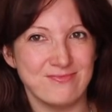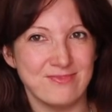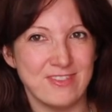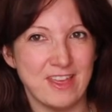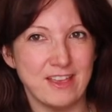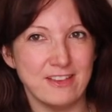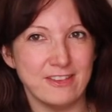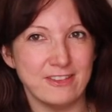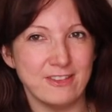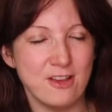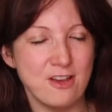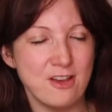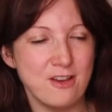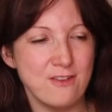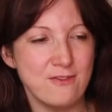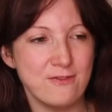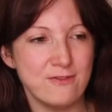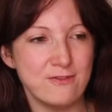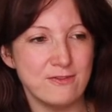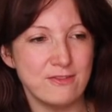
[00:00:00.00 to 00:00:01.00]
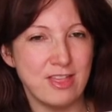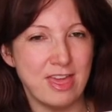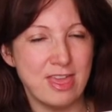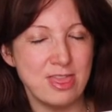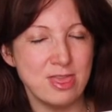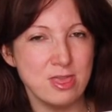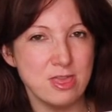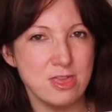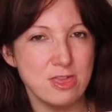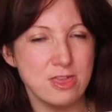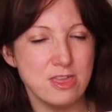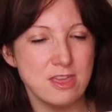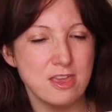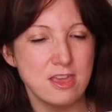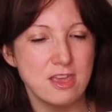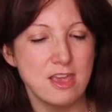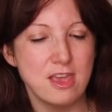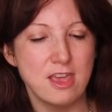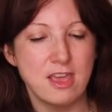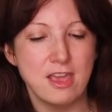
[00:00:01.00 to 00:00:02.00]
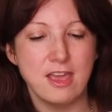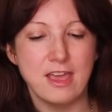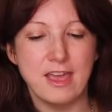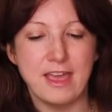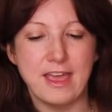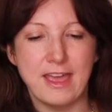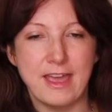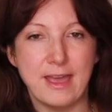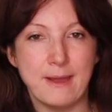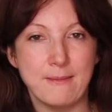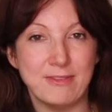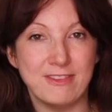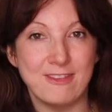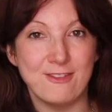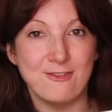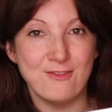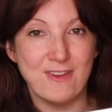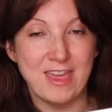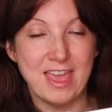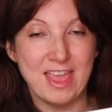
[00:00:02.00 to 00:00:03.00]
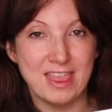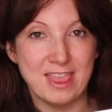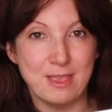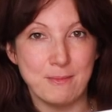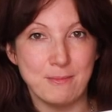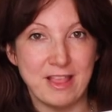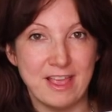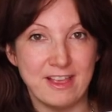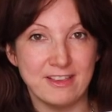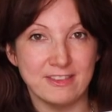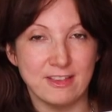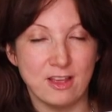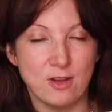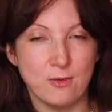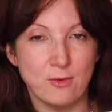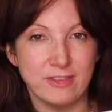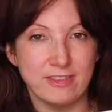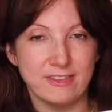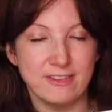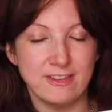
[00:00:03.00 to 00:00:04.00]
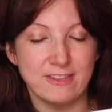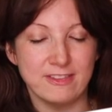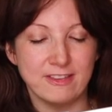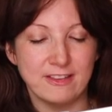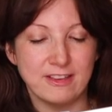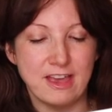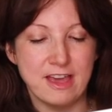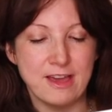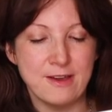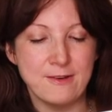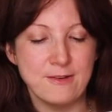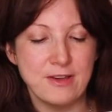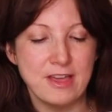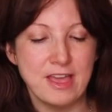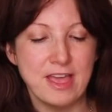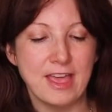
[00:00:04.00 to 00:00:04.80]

that sort of length Um, to fit in the place that I wanted to go,